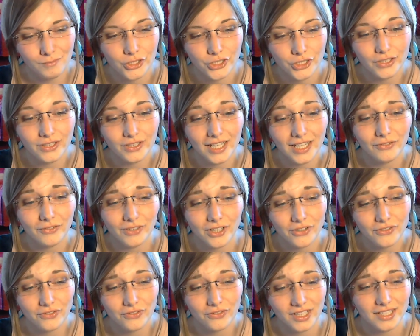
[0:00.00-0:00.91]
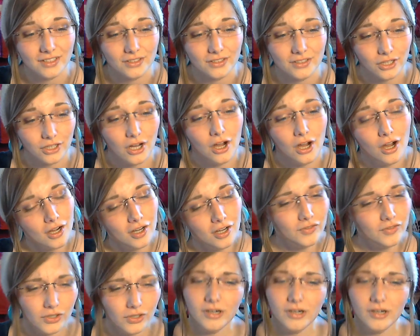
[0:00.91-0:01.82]
Do you like French fries?
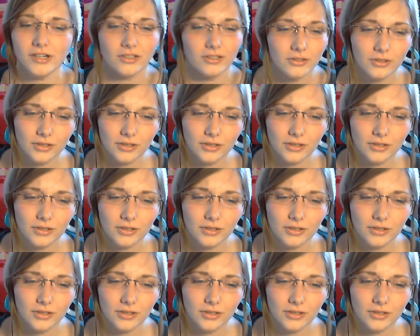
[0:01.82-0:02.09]
Of course.